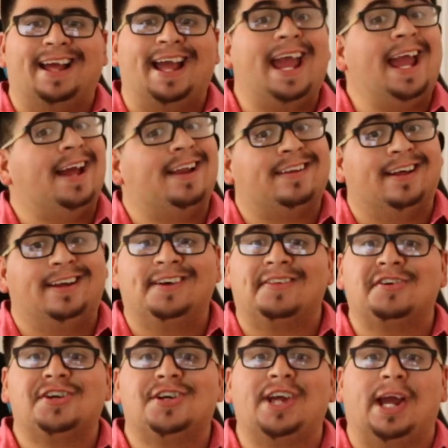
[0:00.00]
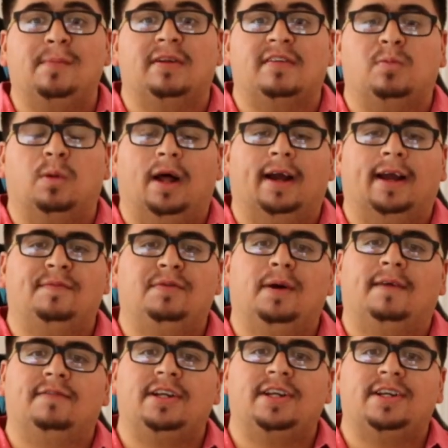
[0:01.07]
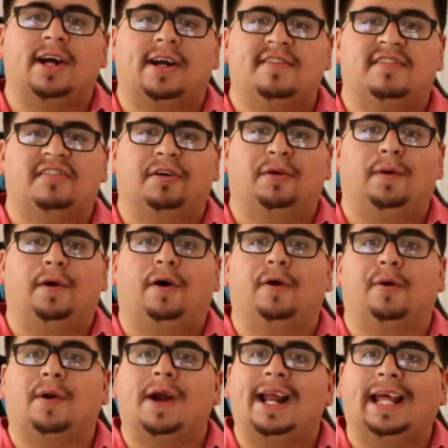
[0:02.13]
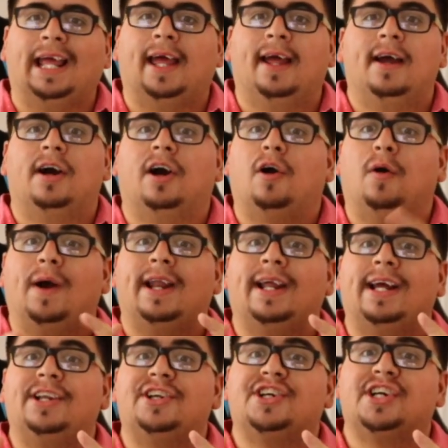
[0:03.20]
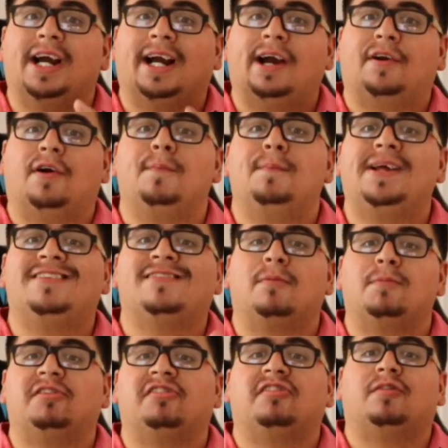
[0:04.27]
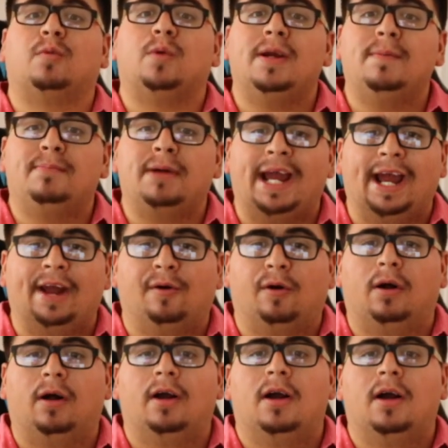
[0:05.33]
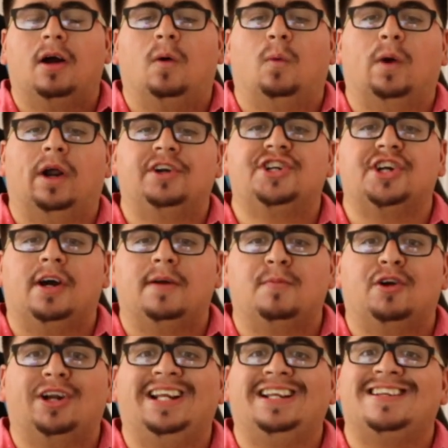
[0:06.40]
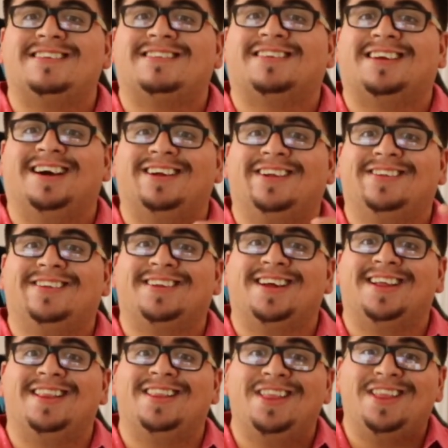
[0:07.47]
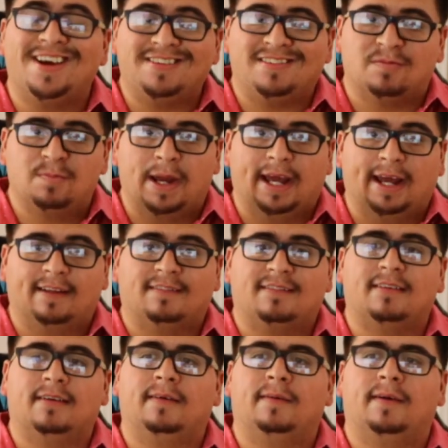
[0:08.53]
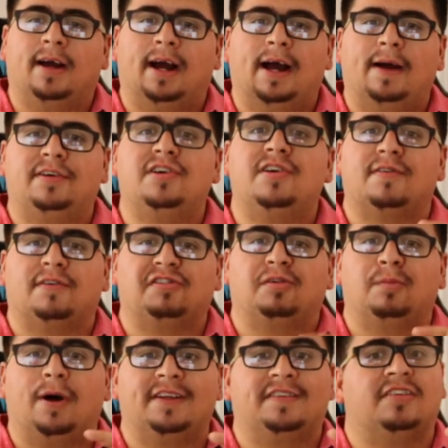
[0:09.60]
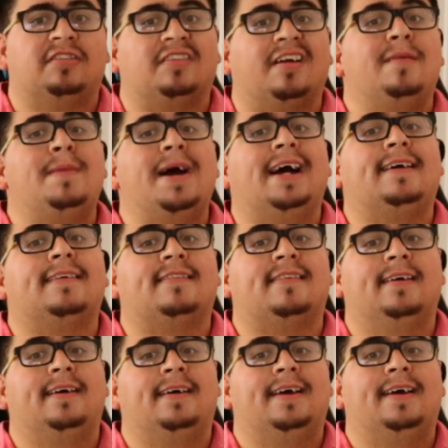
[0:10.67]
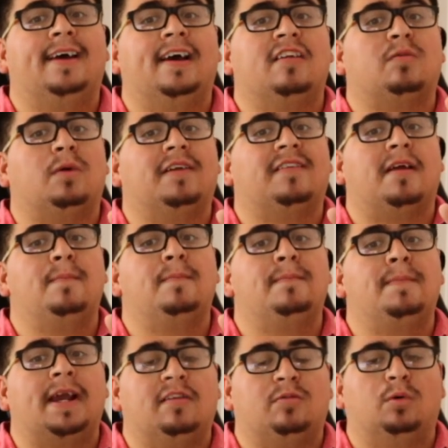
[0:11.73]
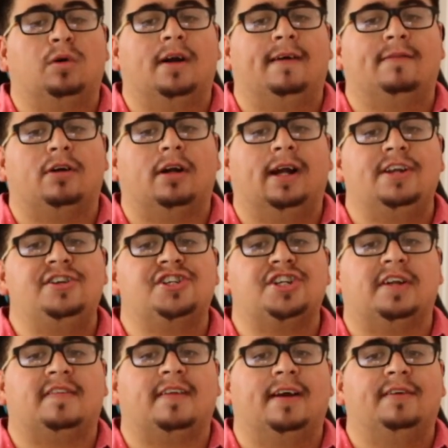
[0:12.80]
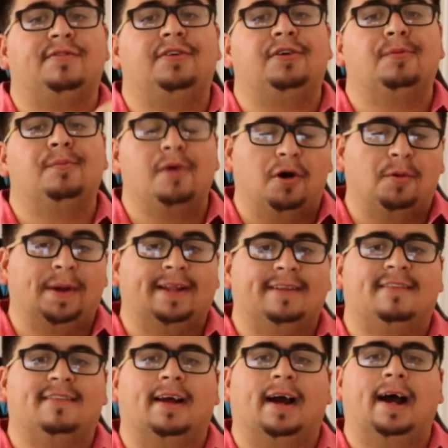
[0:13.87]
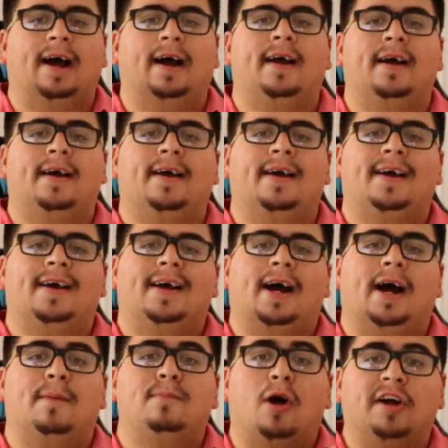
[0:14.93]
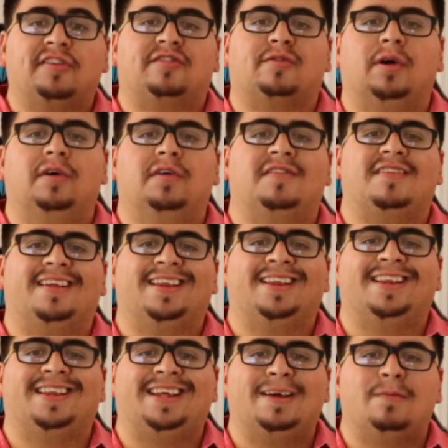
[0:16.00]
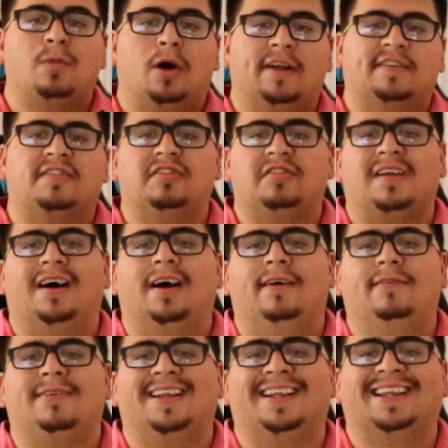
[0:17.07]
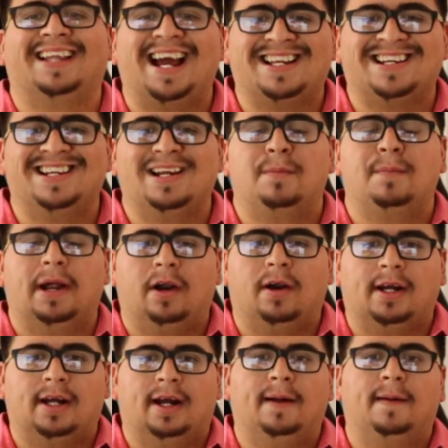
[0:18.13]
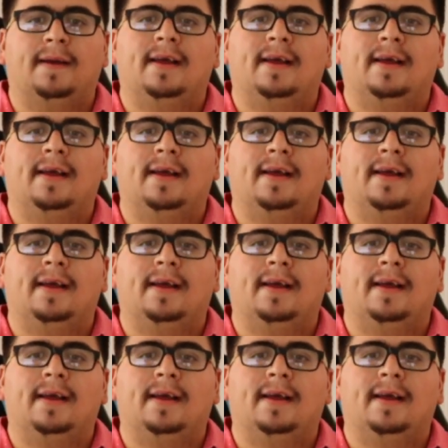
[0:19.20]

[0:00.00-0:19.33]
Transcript: And another shameless plug if you haven't done so already, go ahead and check out our Midsummer Scream panel where John Murdy discussed this maze, uh, Universal Monsters Unmasked, as well as a maze we'll cover in just a few moments uh, uh, Monstruos, the monsters of Latin America.